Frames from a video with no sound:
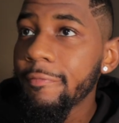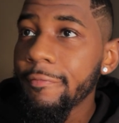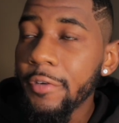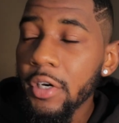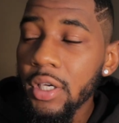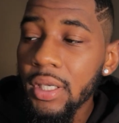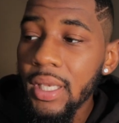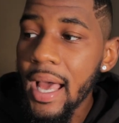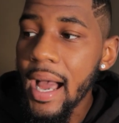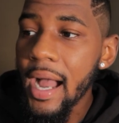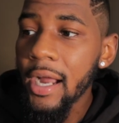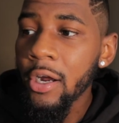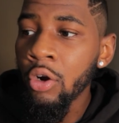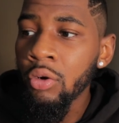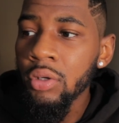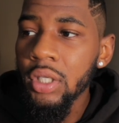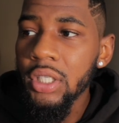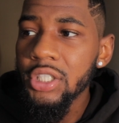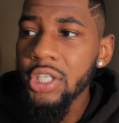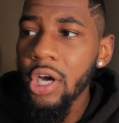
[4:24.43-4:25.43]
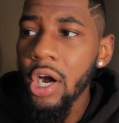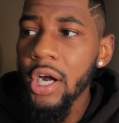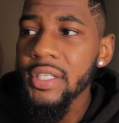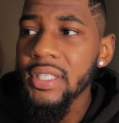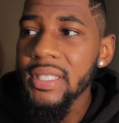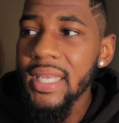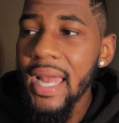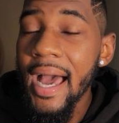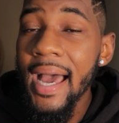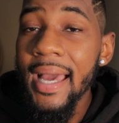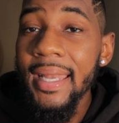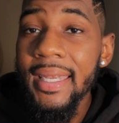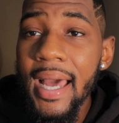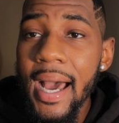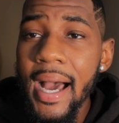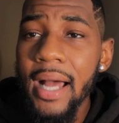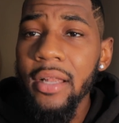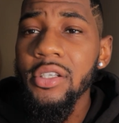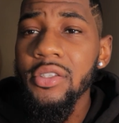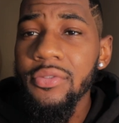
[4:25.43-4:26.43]
Foot Locker only charged
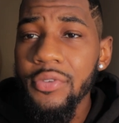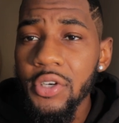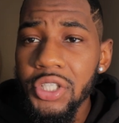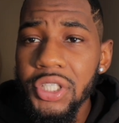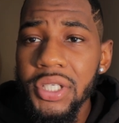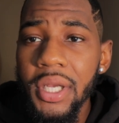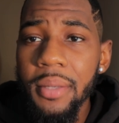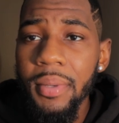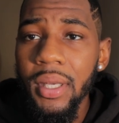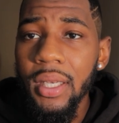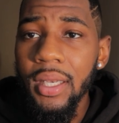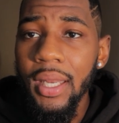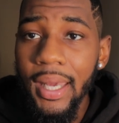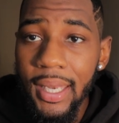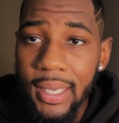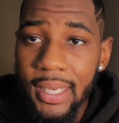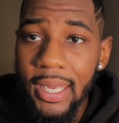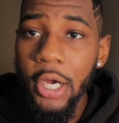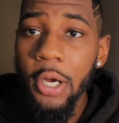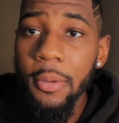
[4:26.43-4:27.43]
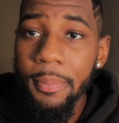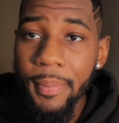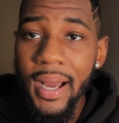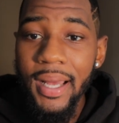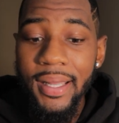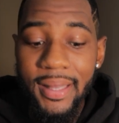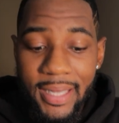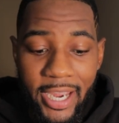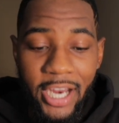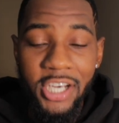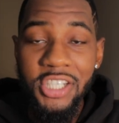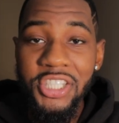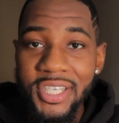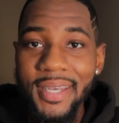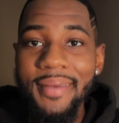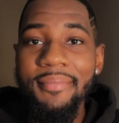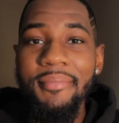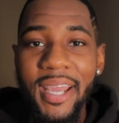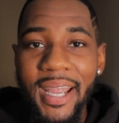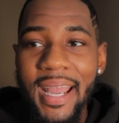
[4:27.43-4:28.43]
$9 for shipping, and their
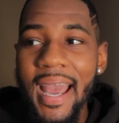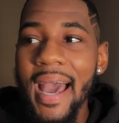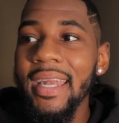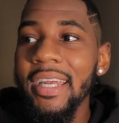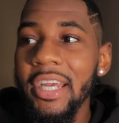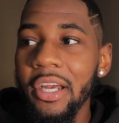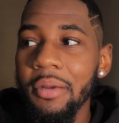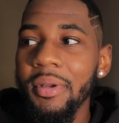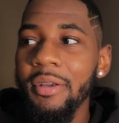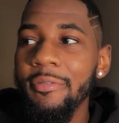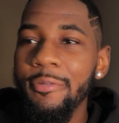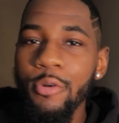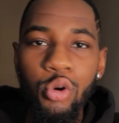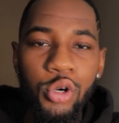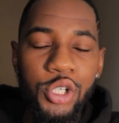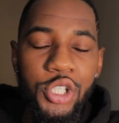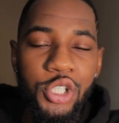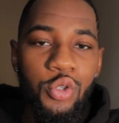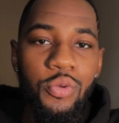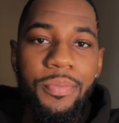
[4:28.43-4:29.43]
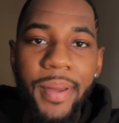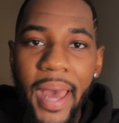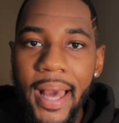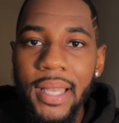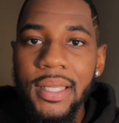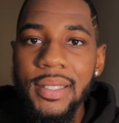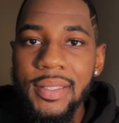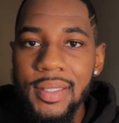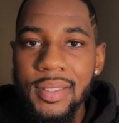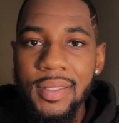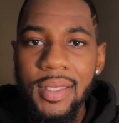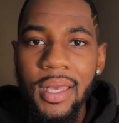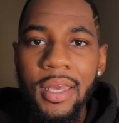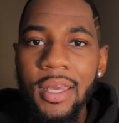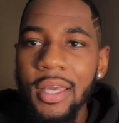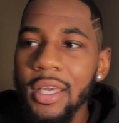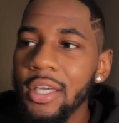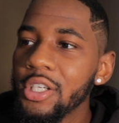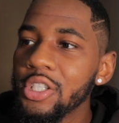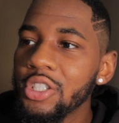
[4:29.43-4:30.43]
shipment got here before Shoe Palace's.
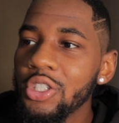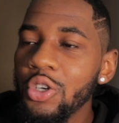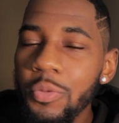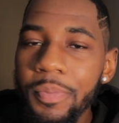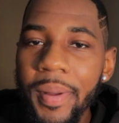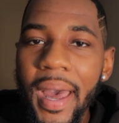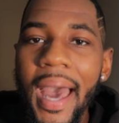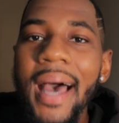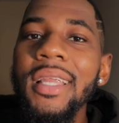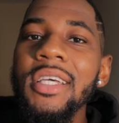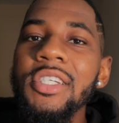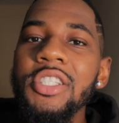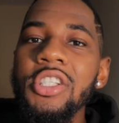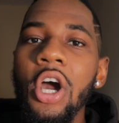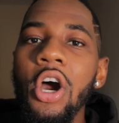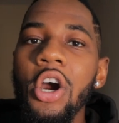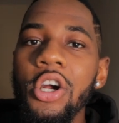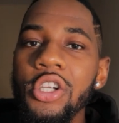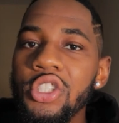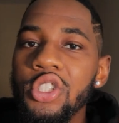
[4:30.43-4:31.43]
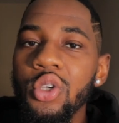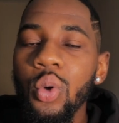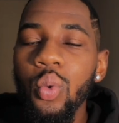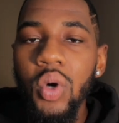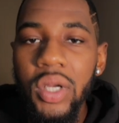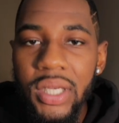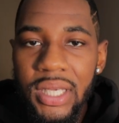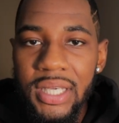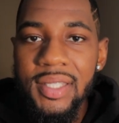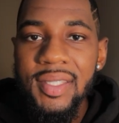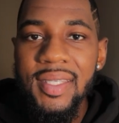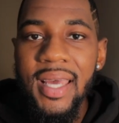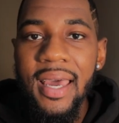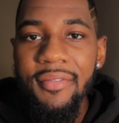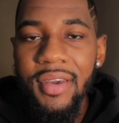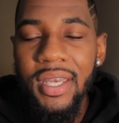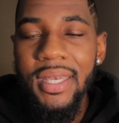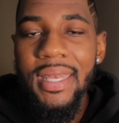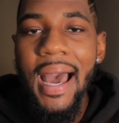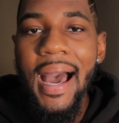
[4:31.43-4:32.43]
Shoe Palace charged
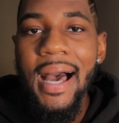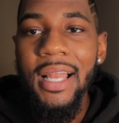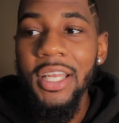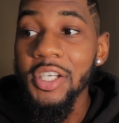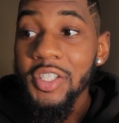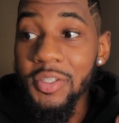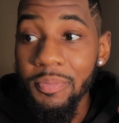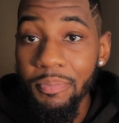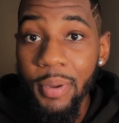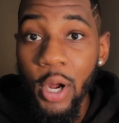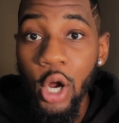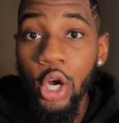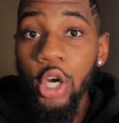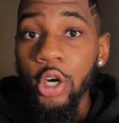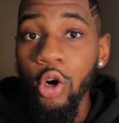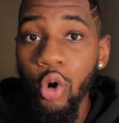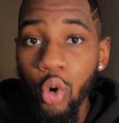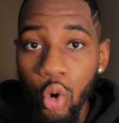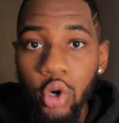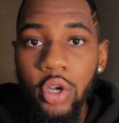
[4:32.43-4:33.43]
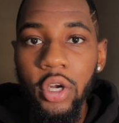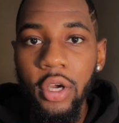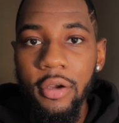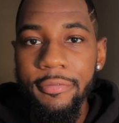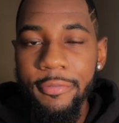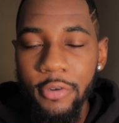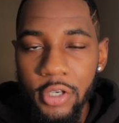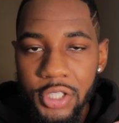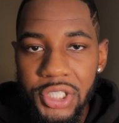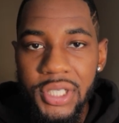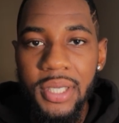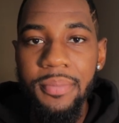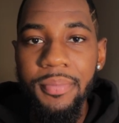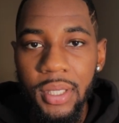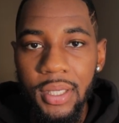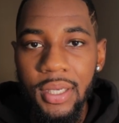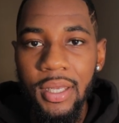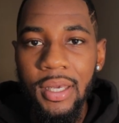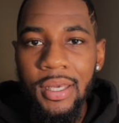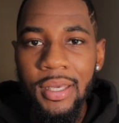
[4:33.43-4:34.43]
$27 per order for
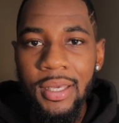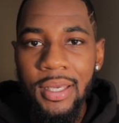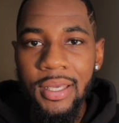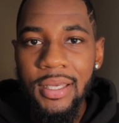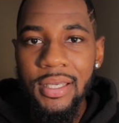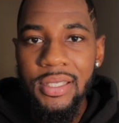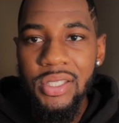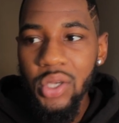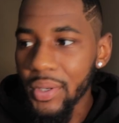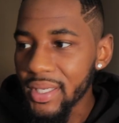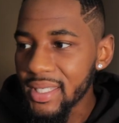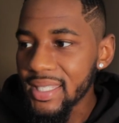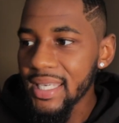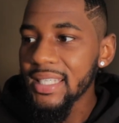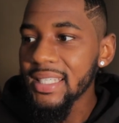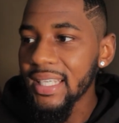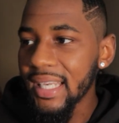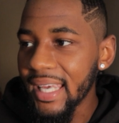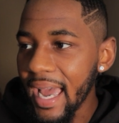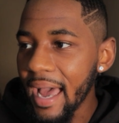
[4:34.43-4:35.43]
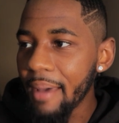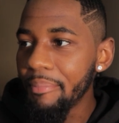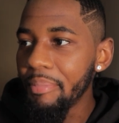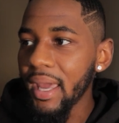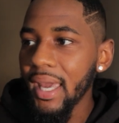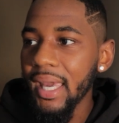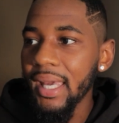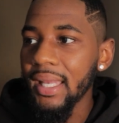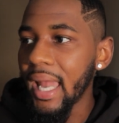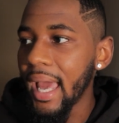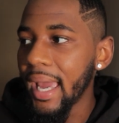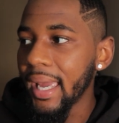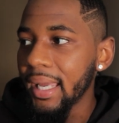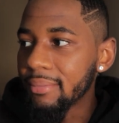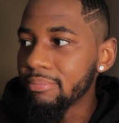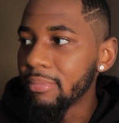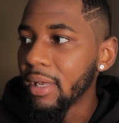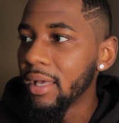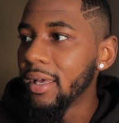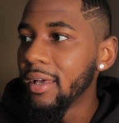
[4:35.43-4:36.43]
shipping. So essentially, I paid
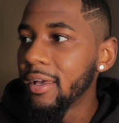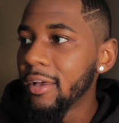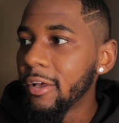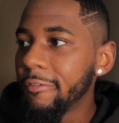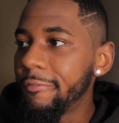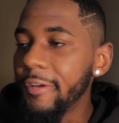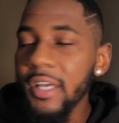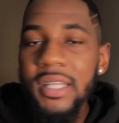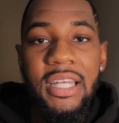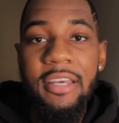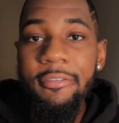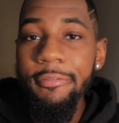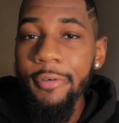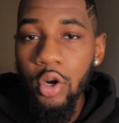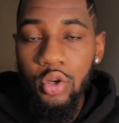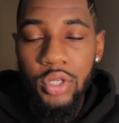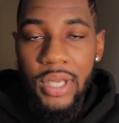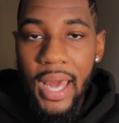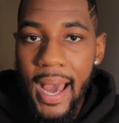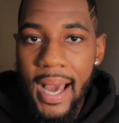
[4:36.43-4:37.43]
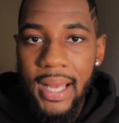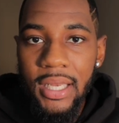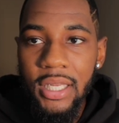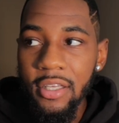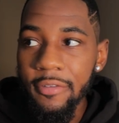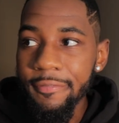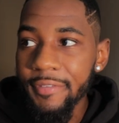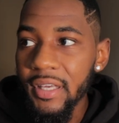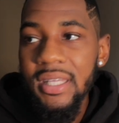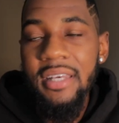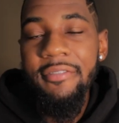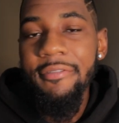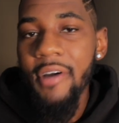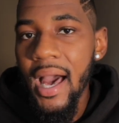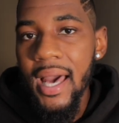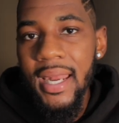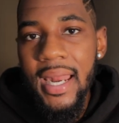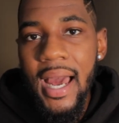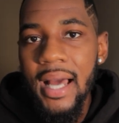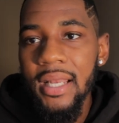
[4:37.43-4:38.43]
like $54,
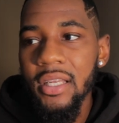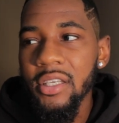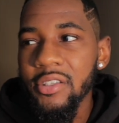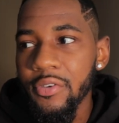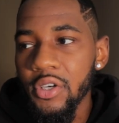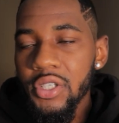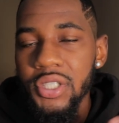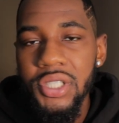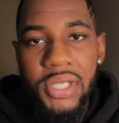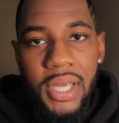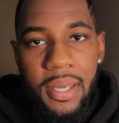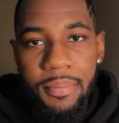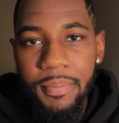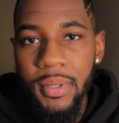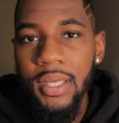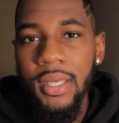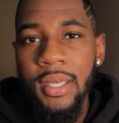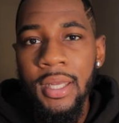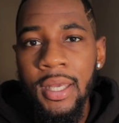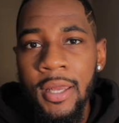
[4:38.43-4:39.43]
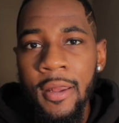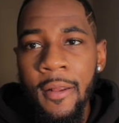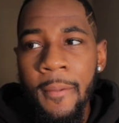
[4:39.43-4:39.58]
$55 for shipping